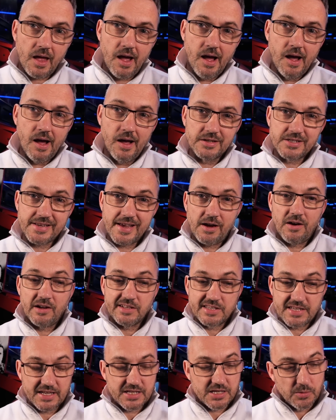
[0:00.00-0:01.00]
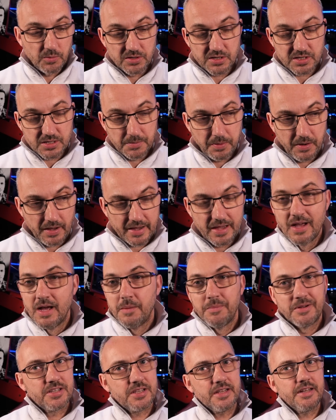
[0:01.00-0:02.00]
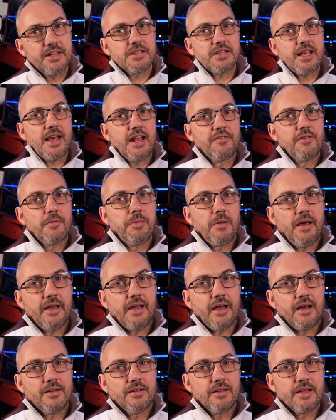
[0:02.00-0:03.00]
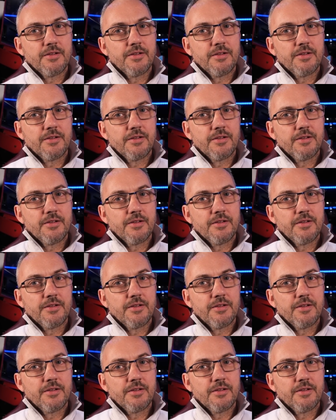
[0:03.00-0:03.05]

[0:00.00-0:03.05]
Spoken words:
Arteta wants to play. But Tierney's a hell of a player.